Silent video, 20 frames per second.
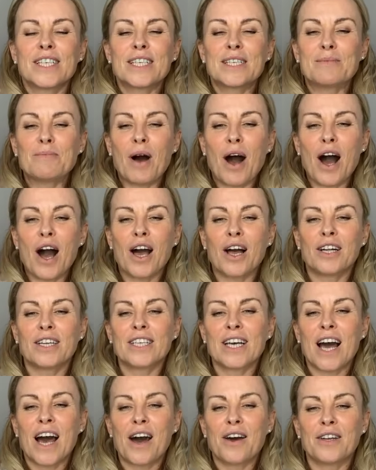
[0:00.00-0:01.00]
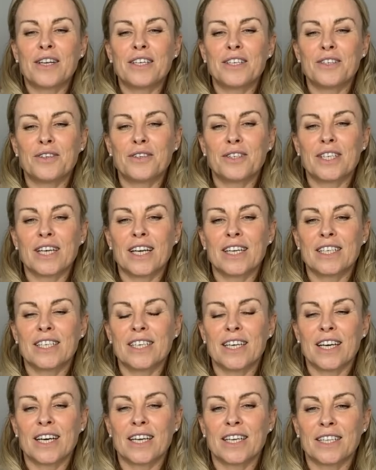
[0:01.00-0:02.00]
Smile down into your
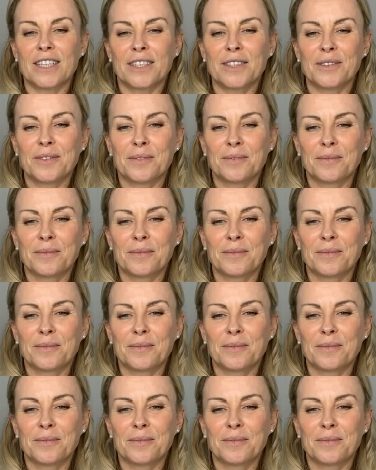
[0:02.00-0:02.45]
dantian.